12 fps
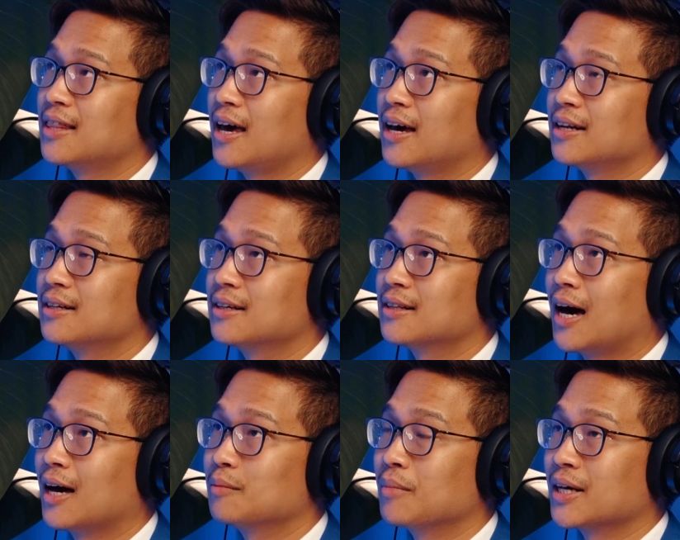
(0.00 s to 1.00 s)
then
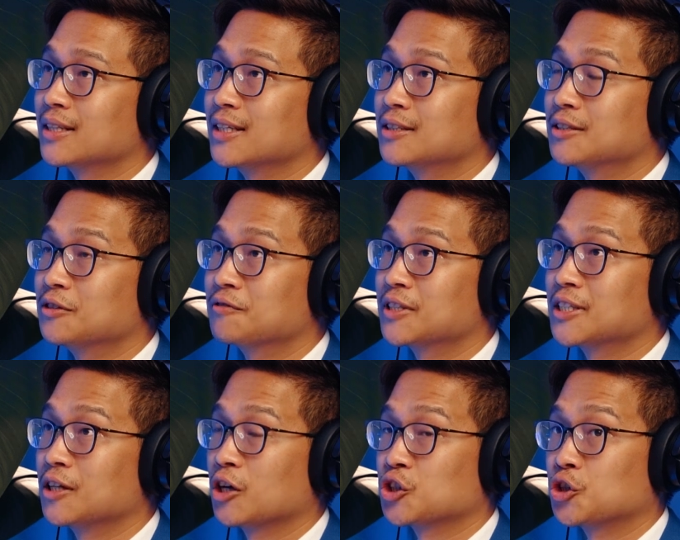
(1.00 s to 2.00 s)
that might lead to
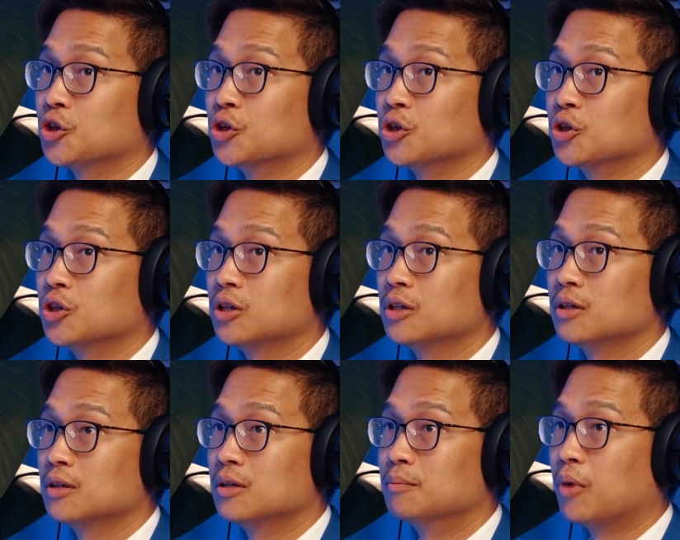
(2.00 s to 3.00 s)
physiological
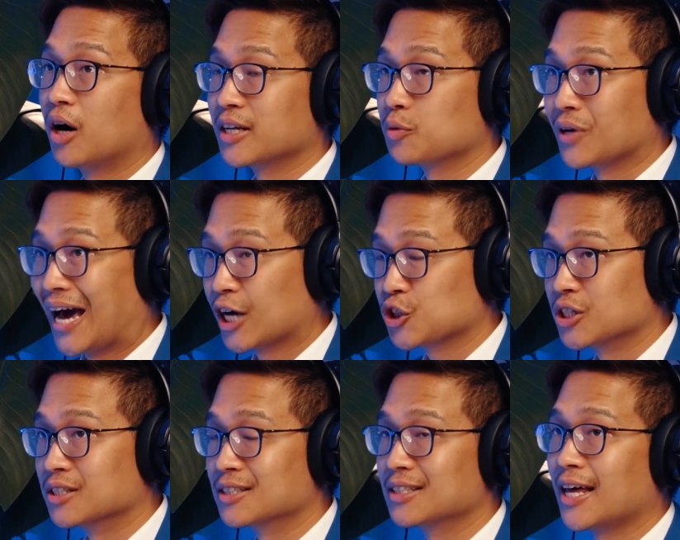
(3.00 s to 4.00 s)
body
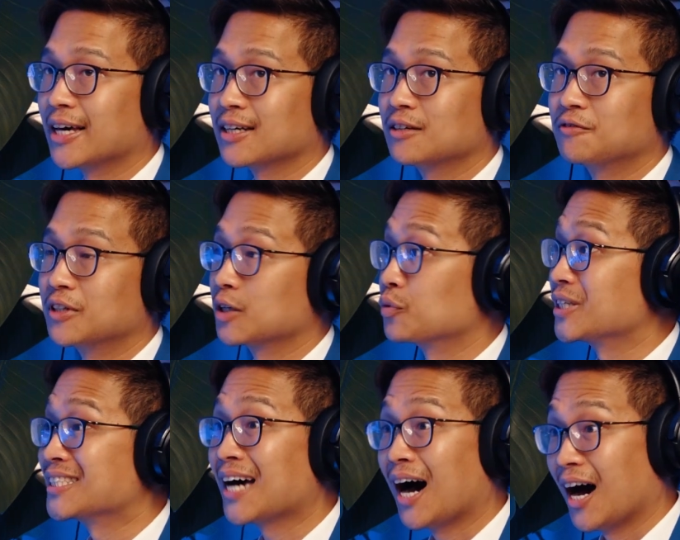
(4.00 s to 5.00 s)
reactions like feeling
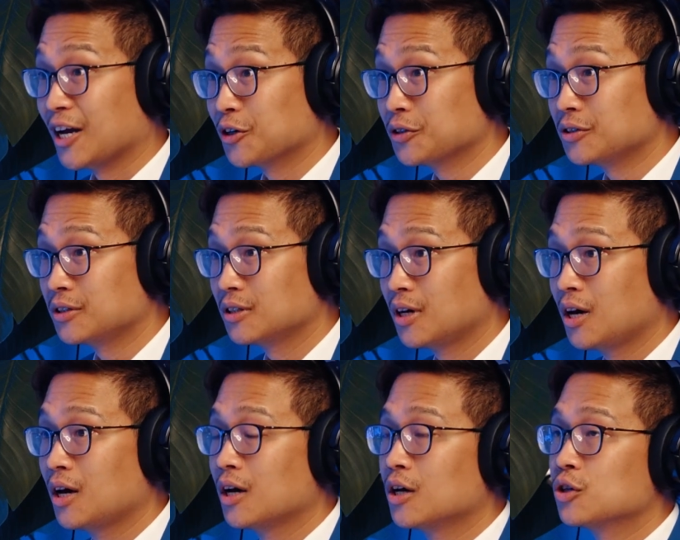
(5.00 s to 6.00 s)
really tired.
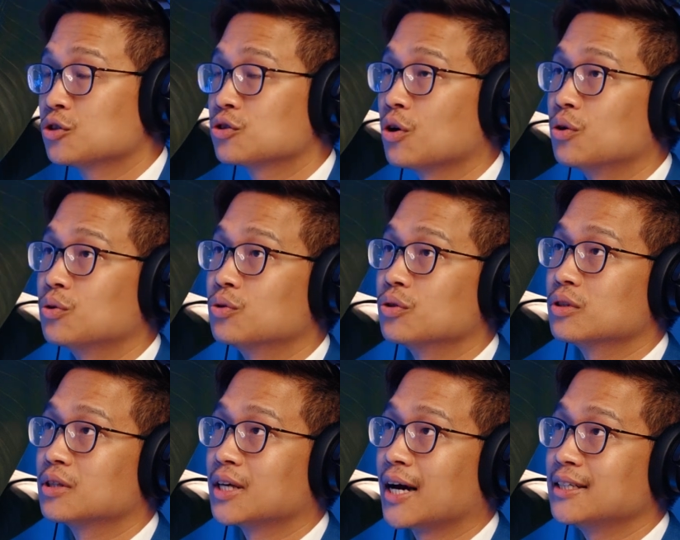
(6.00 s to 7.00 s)
So
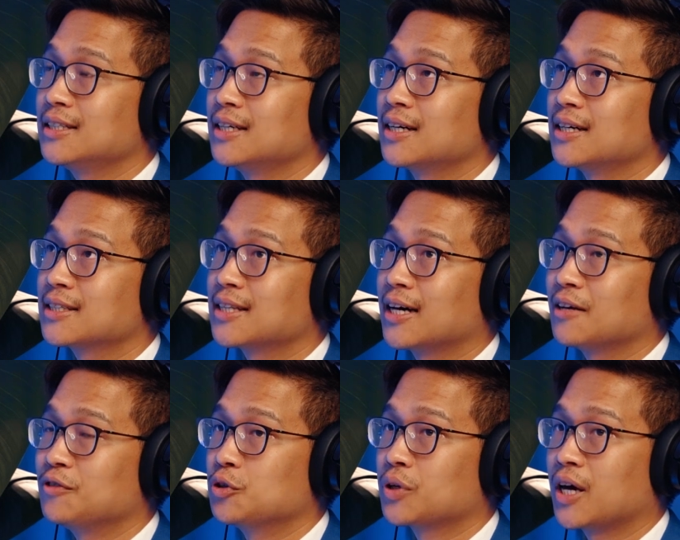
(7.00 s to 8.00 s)
the idea is that
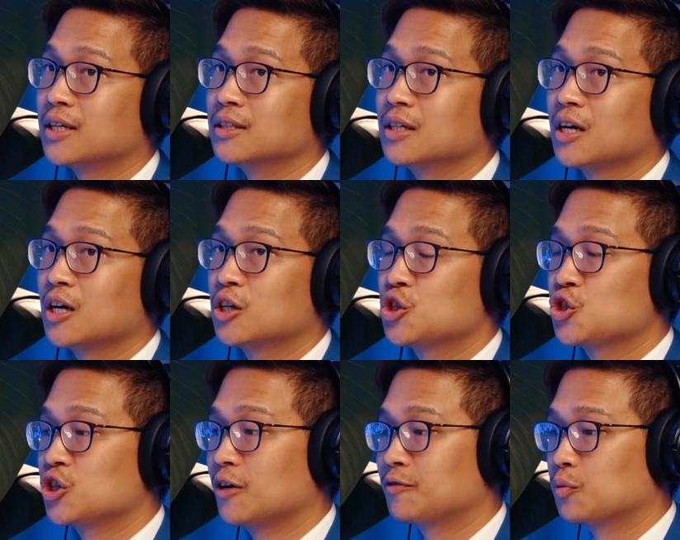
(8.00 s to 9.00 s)
if you can
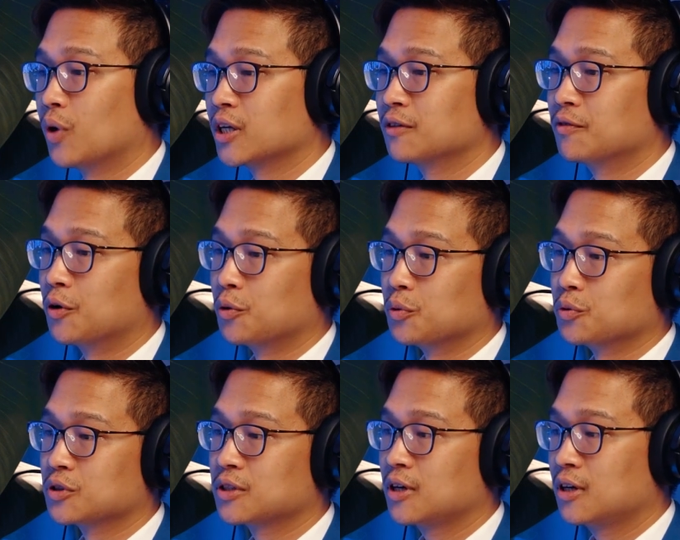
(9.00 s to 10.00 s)
shift one of
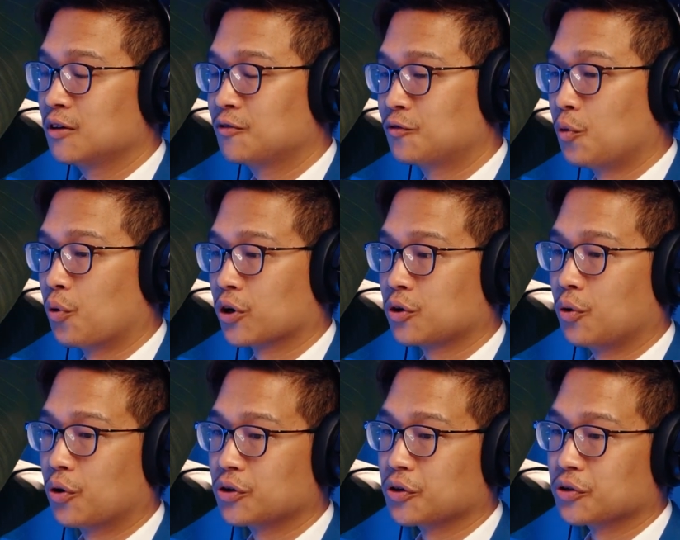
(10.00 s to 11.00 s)
those four
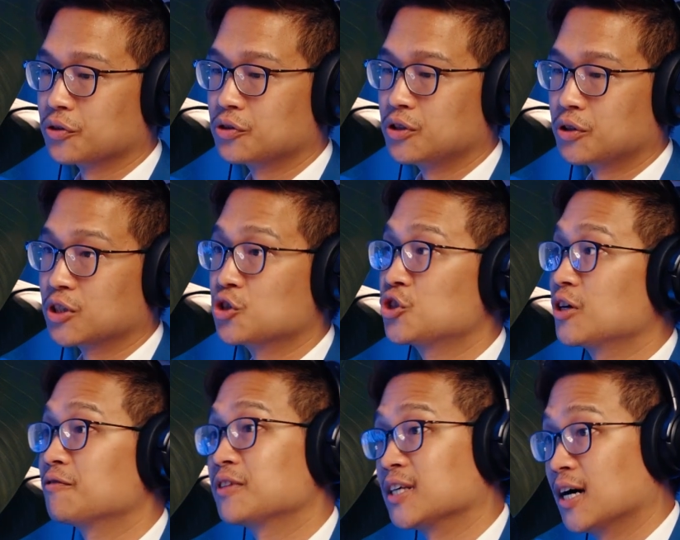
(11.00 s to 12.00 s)
corners, you can
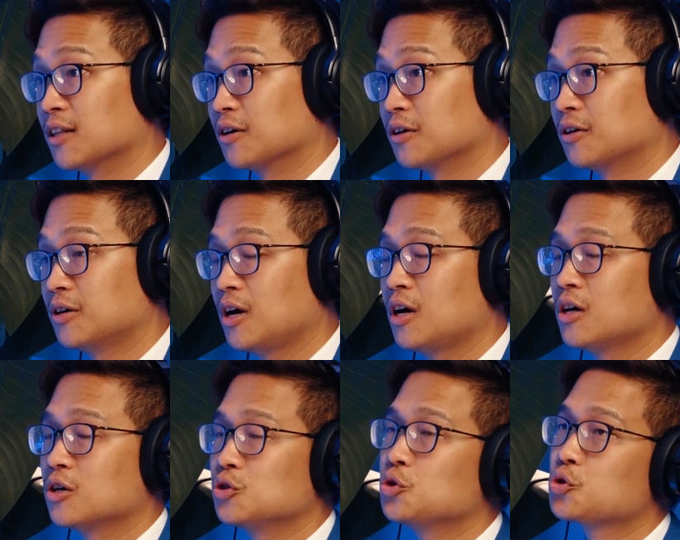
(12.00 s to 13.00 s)
shift the other.
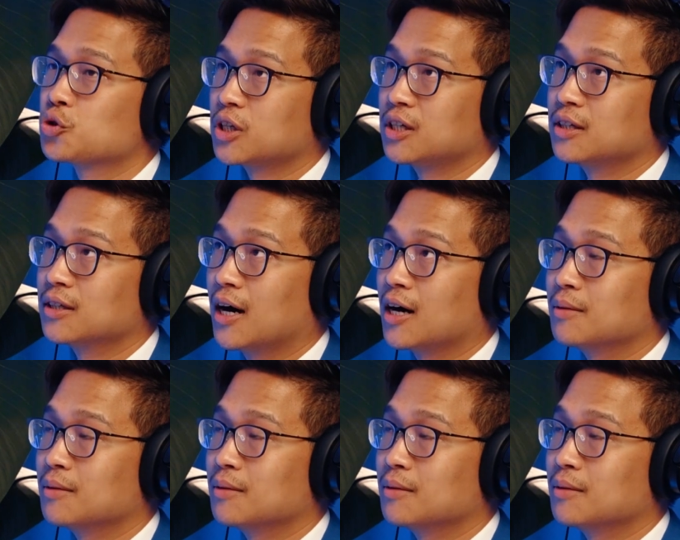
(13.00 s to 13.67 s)
Usually